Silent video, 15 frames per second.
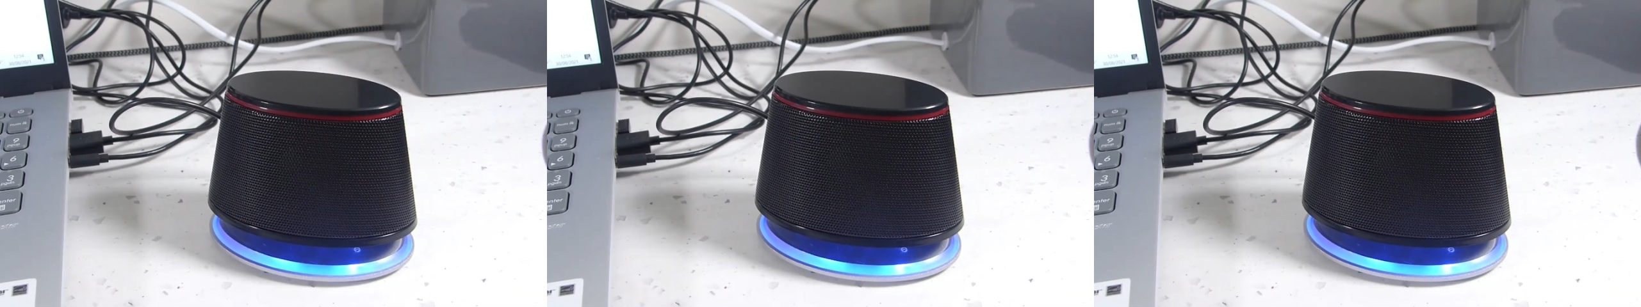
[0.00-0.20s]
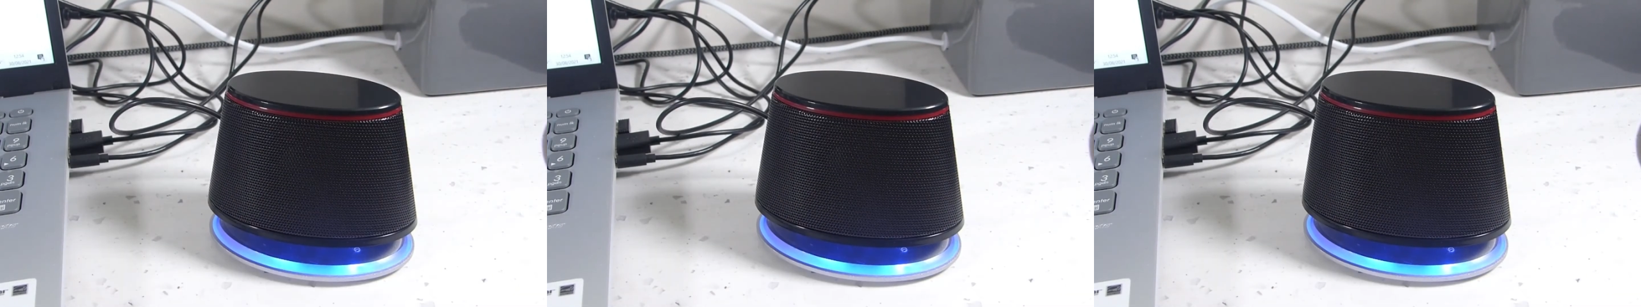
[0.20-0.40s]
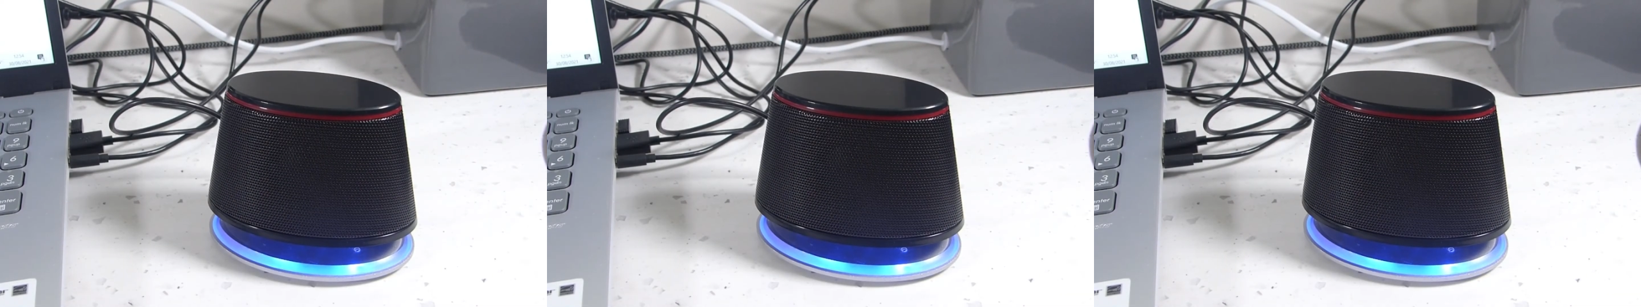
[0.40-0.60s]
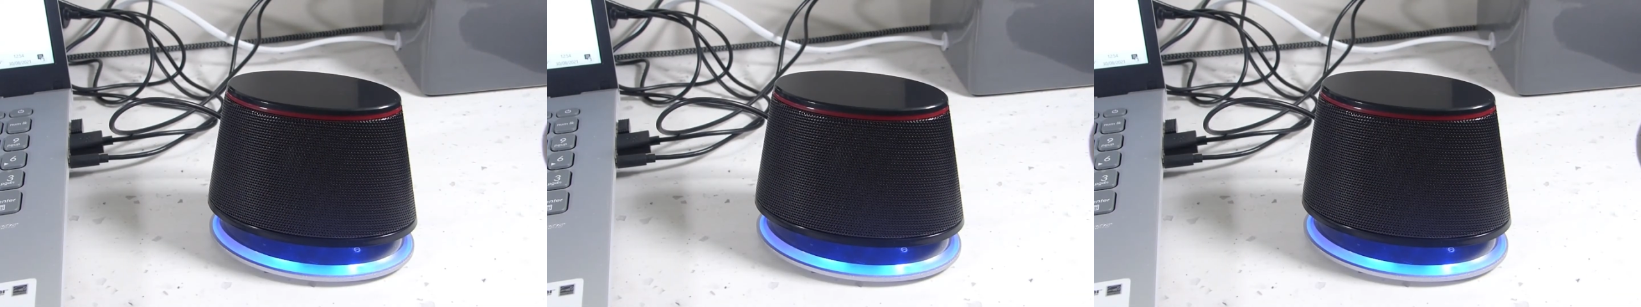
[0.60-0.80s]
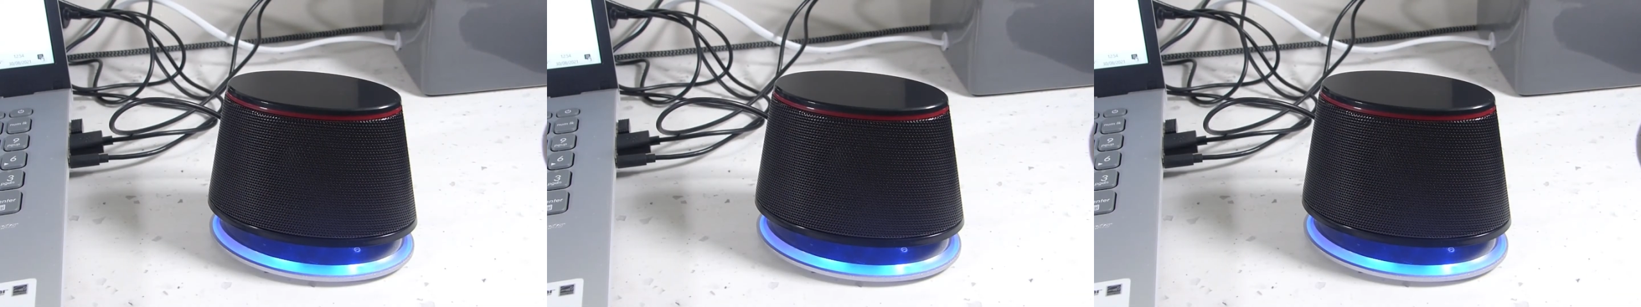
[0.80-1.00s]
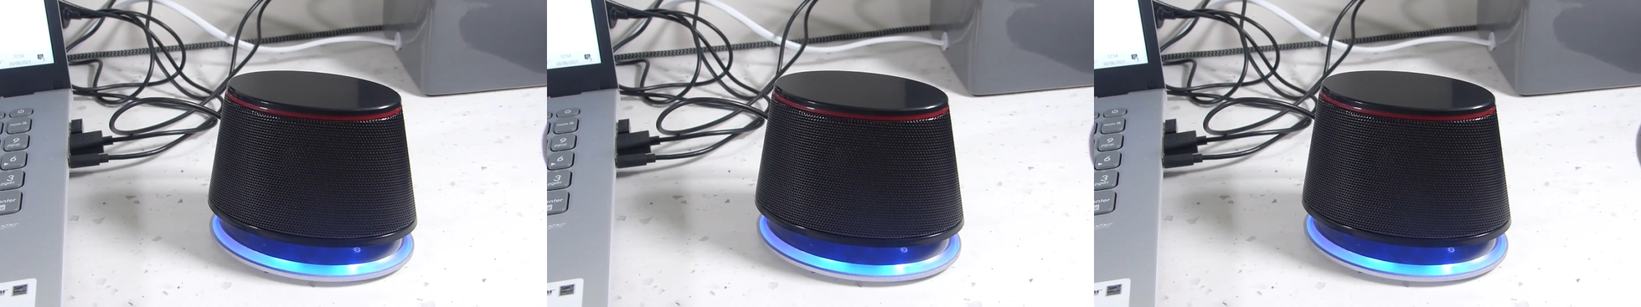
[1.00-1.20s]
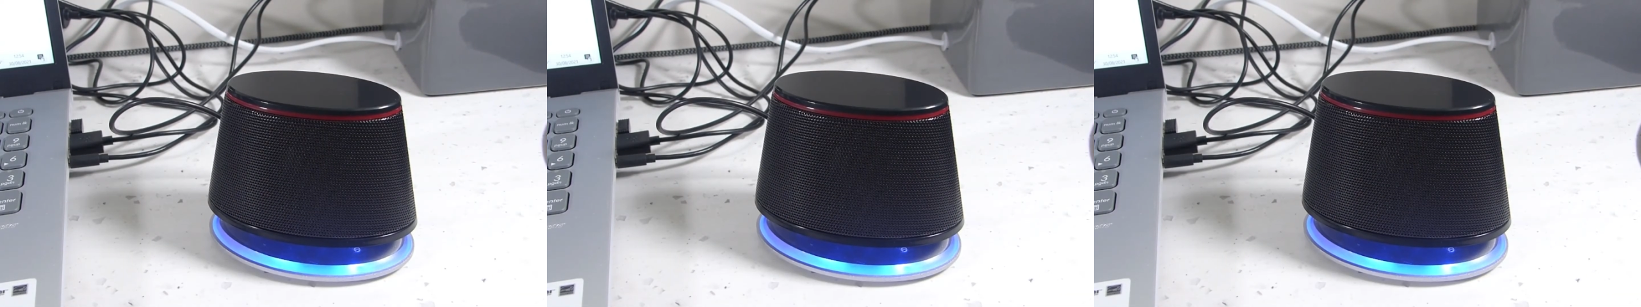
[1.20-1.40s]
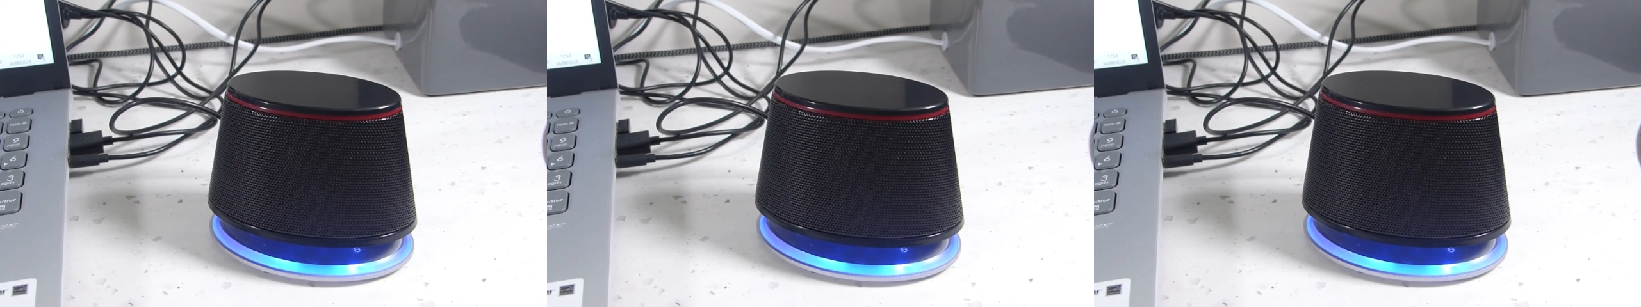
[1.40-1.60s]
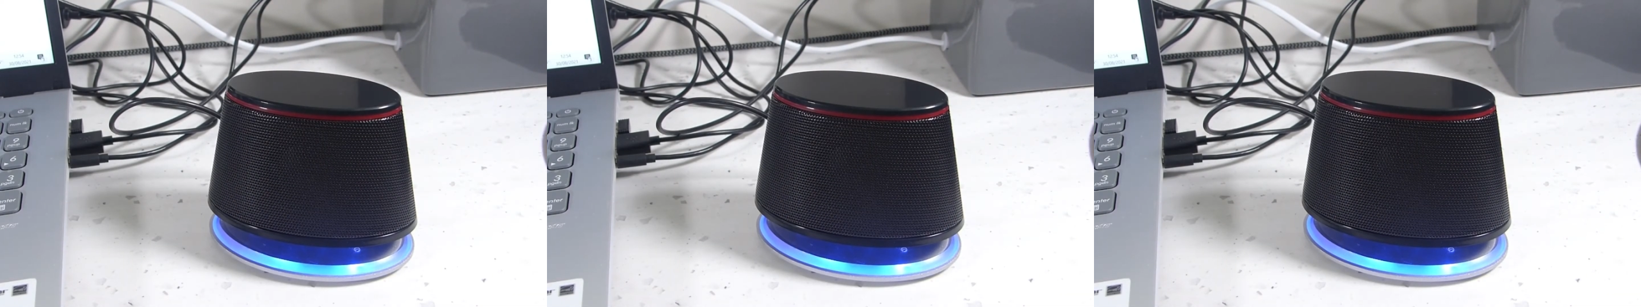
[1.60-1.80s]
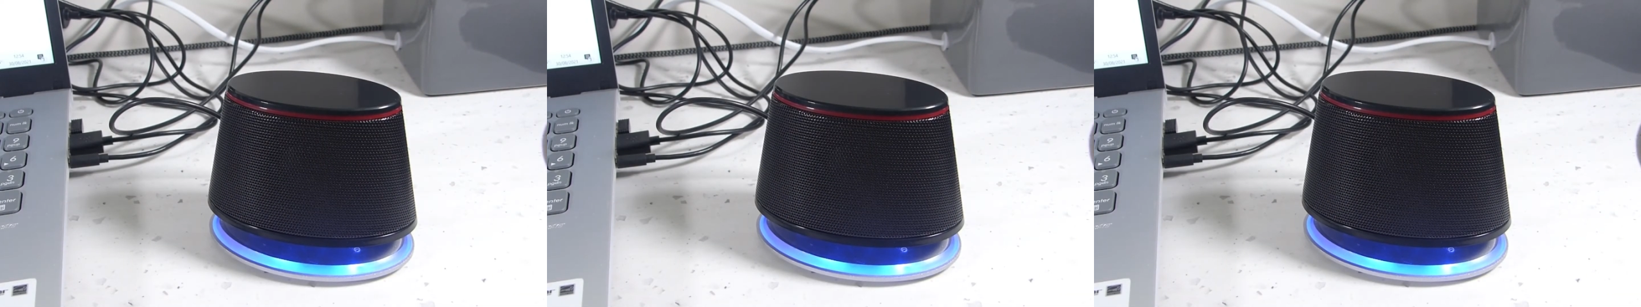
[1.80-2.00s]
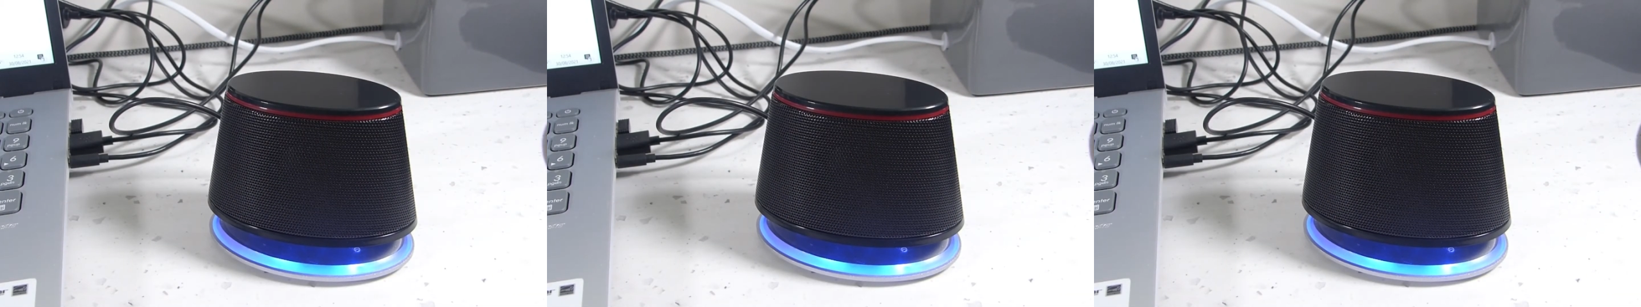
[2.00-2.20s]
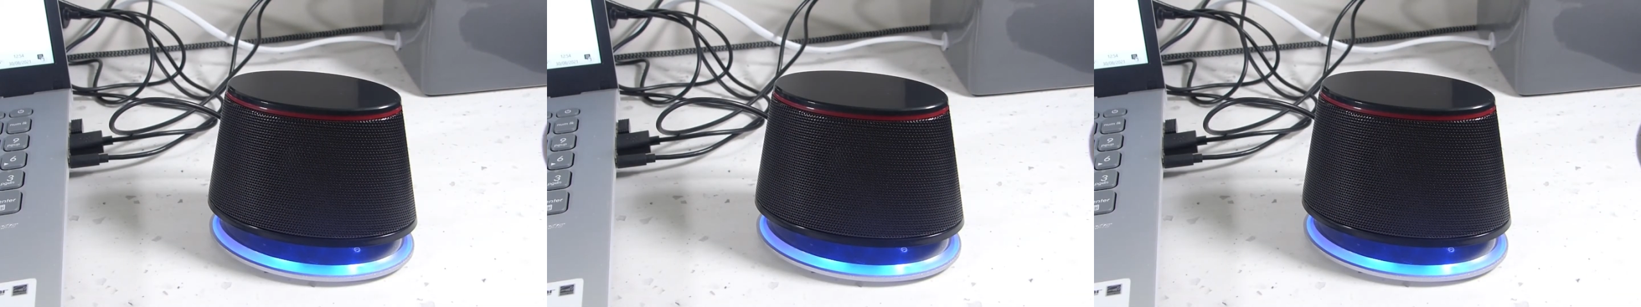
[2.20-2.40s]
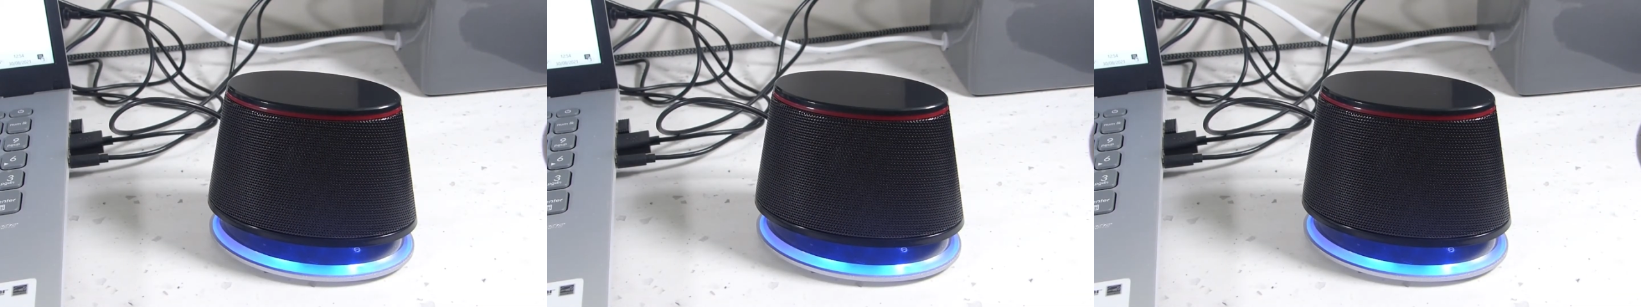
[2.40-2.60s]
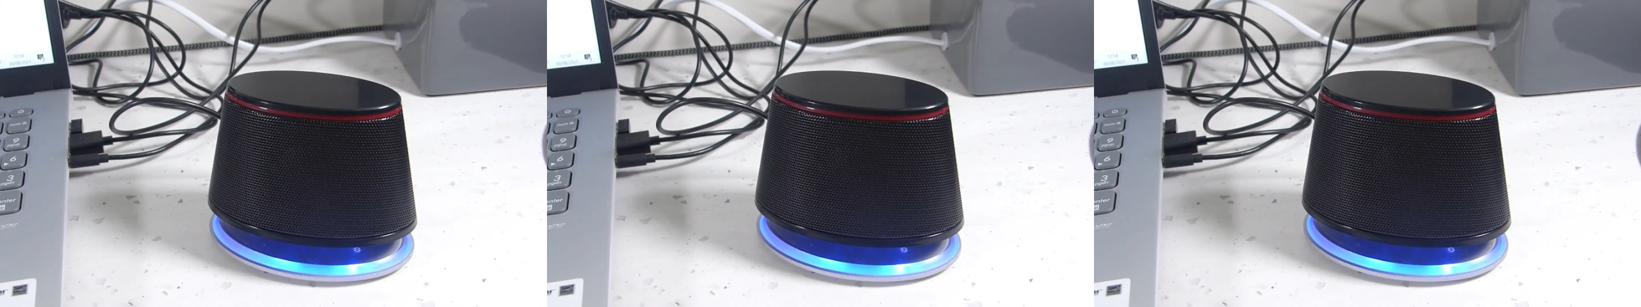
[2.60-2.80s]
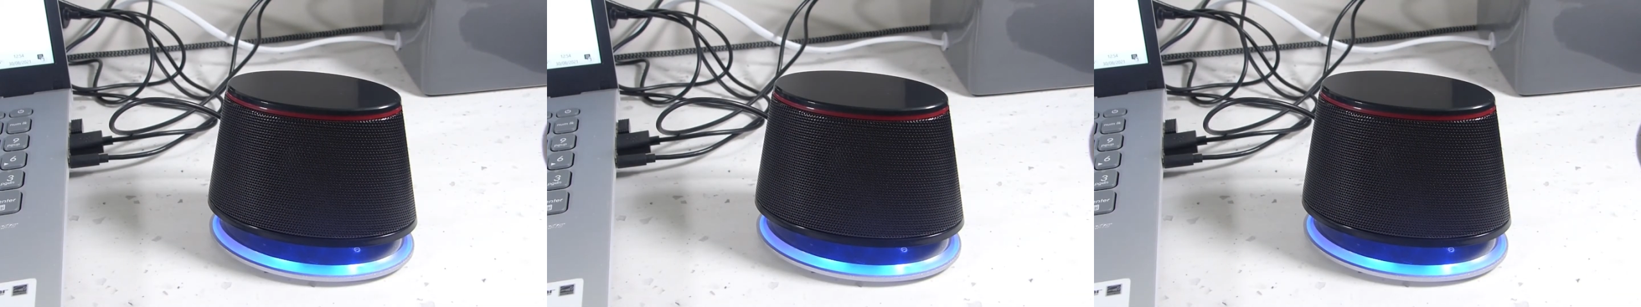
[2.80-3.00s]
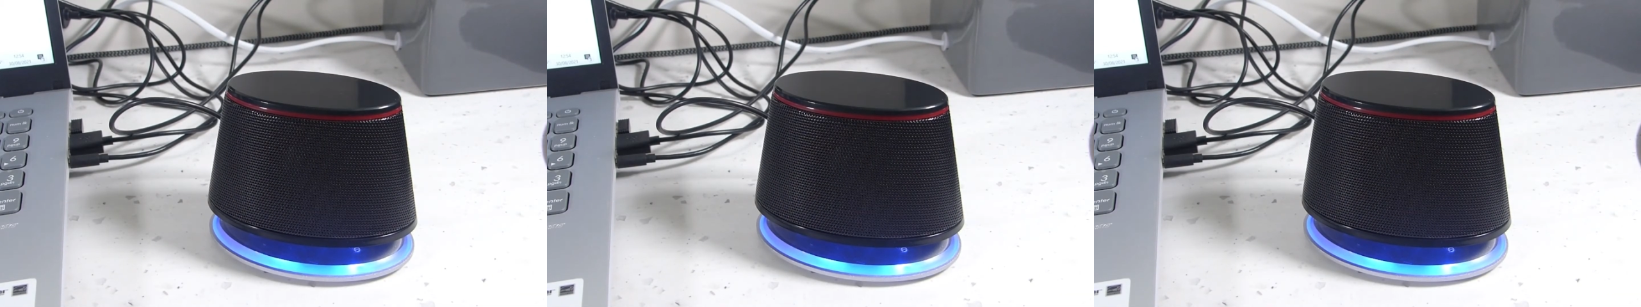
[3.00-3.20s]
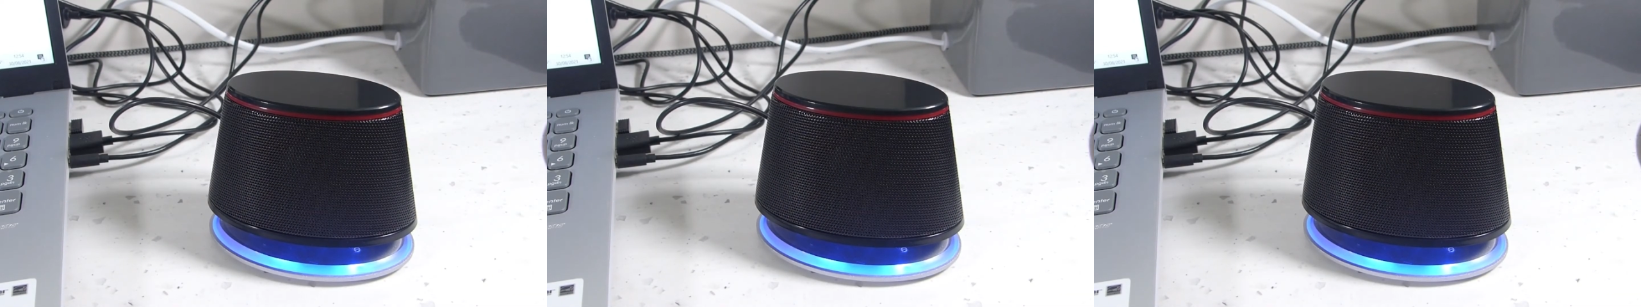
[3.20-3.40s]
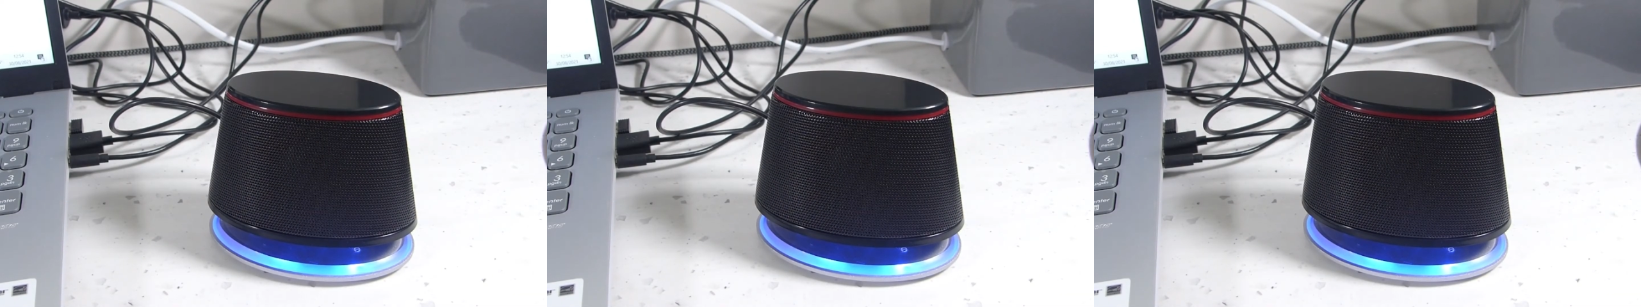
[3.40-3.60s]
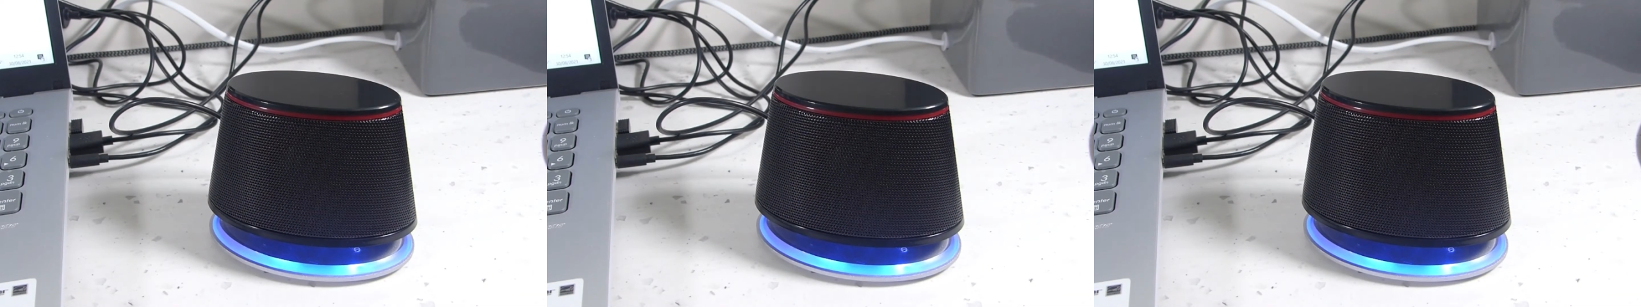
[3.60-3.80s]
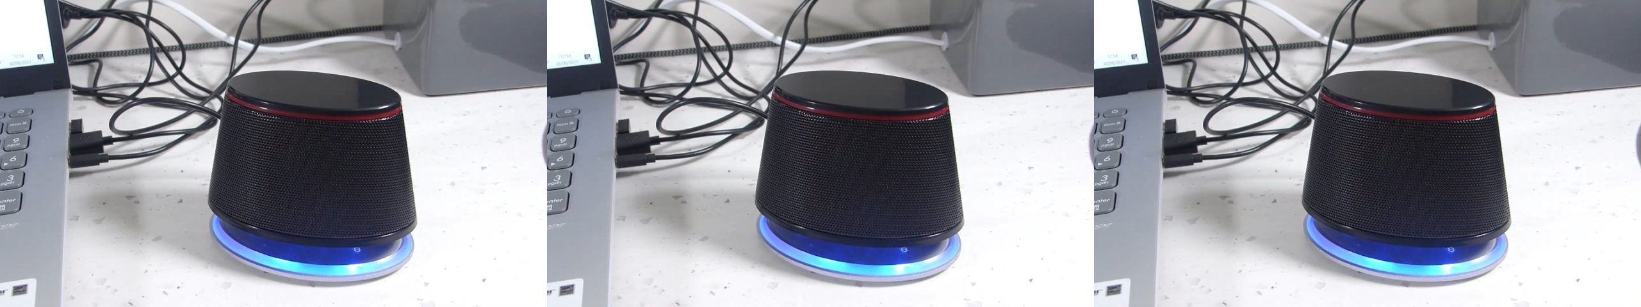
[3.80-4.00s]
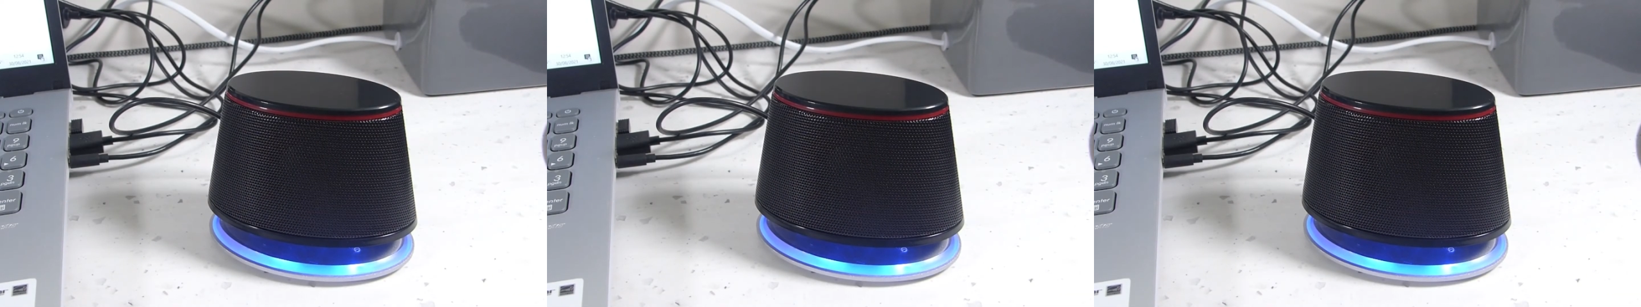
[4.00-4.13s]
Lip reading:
Nobody's mouth can be seen.